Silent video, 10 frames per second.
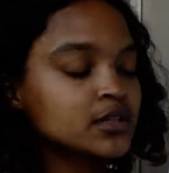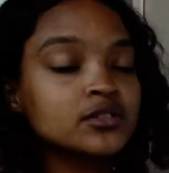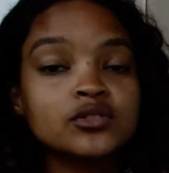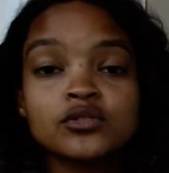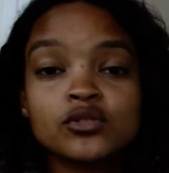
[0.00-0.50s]

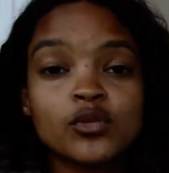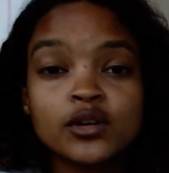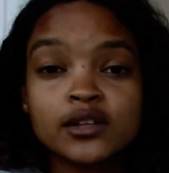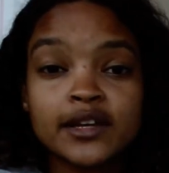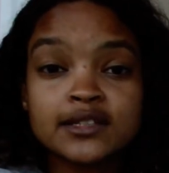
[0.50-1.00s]
and
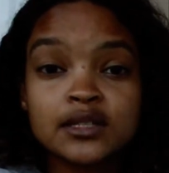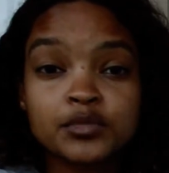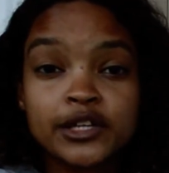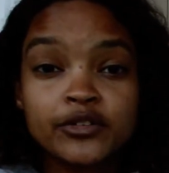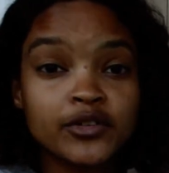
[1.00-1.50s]
Unicorn likes to
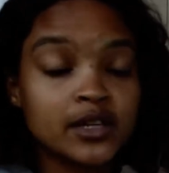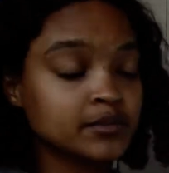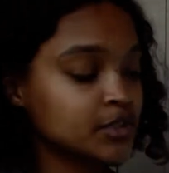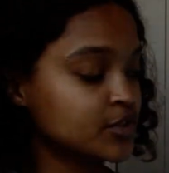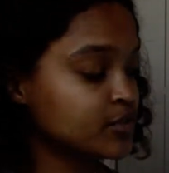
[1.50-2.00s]
play with
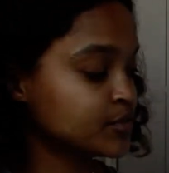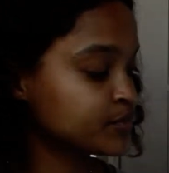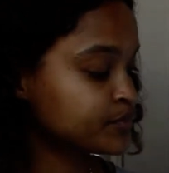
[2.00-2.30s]
them too.